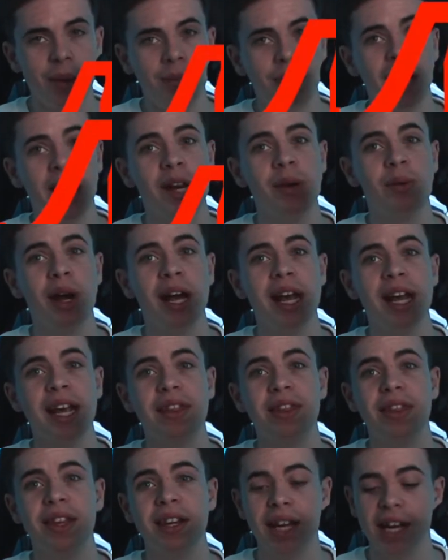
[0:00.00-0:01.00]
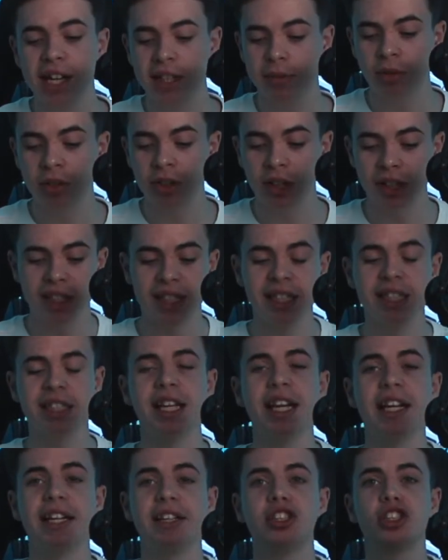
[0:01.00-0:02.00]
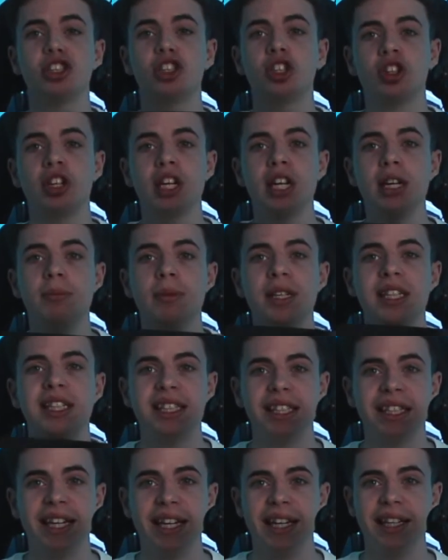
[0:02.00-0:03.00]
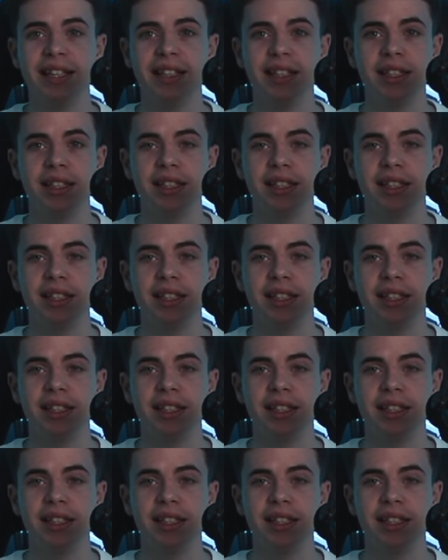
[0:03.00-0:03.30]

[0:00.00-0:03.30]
But anyway, the next product is Xtreme Skins.